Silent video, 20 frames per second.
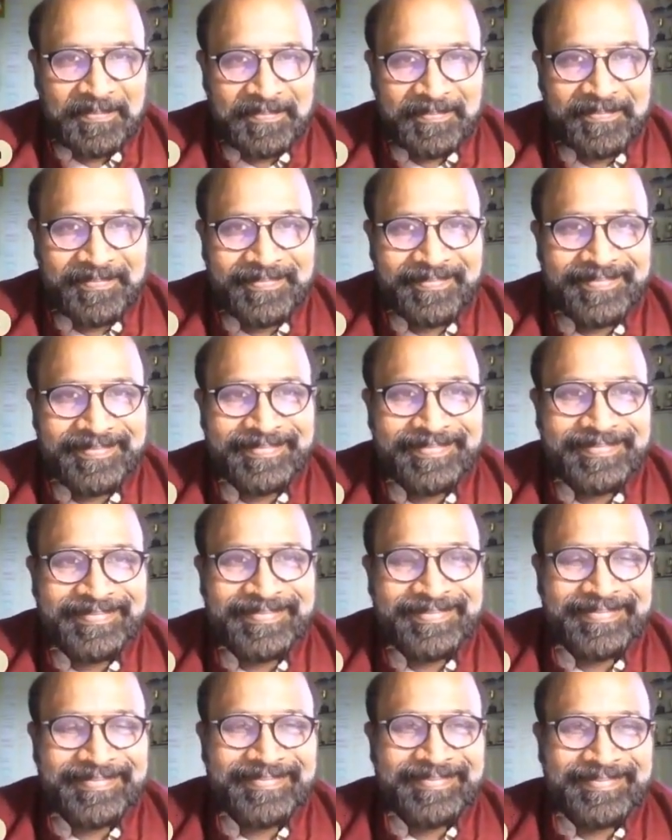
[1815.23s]

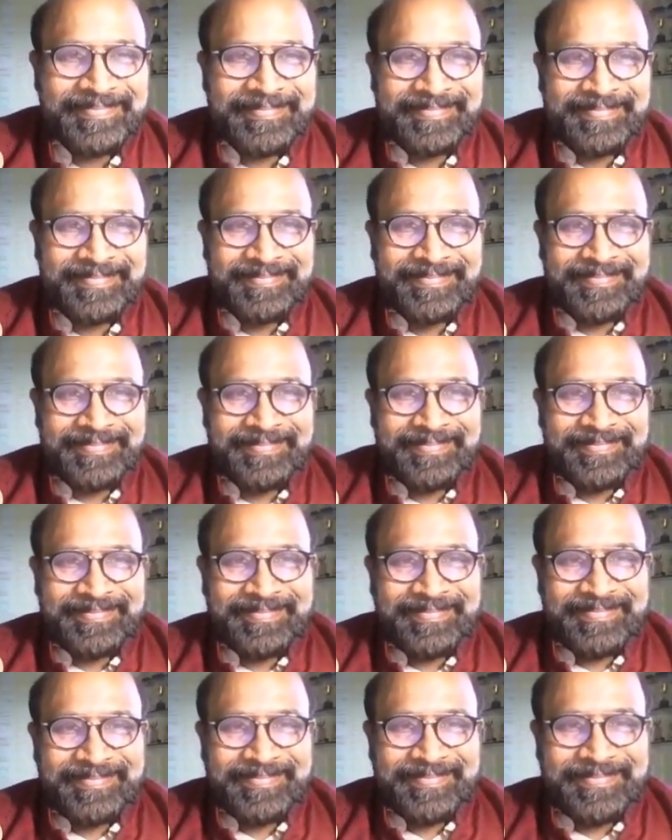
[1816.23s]

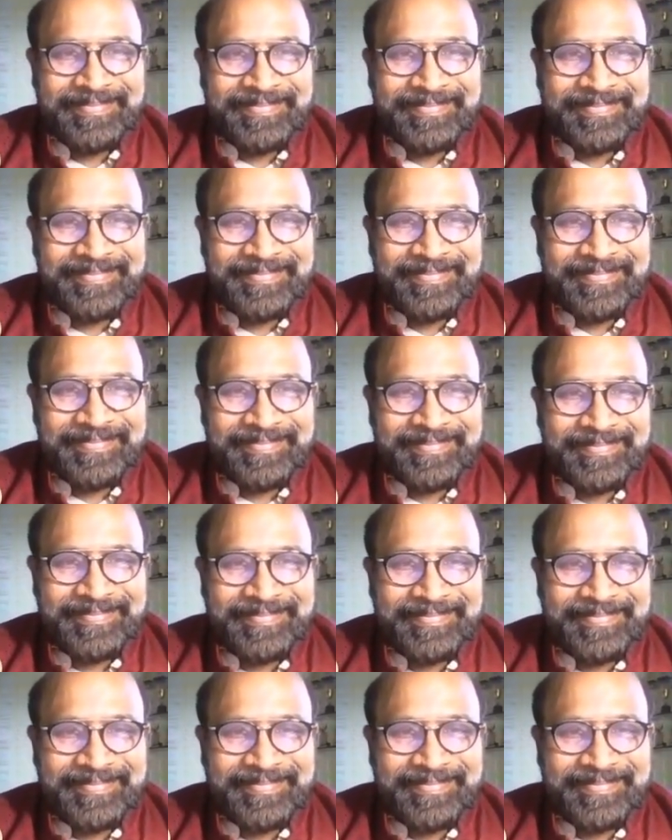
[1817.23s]
[no speech]